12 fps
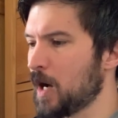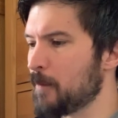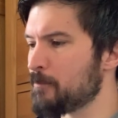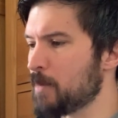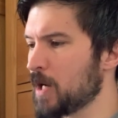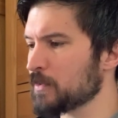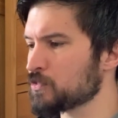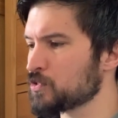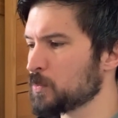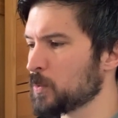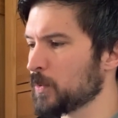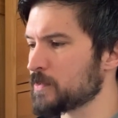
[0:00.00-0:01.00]
and marched
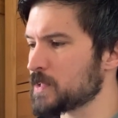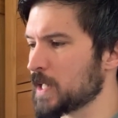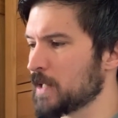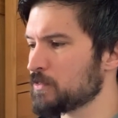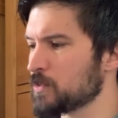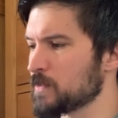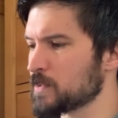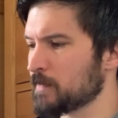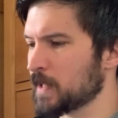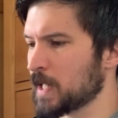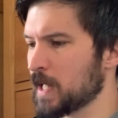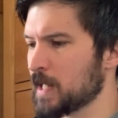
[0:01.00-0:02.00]
towards the entrance
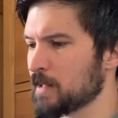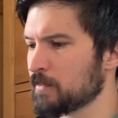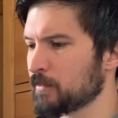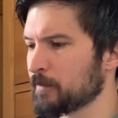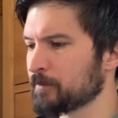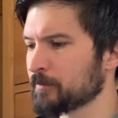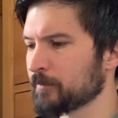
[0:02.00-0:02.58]
of the cave.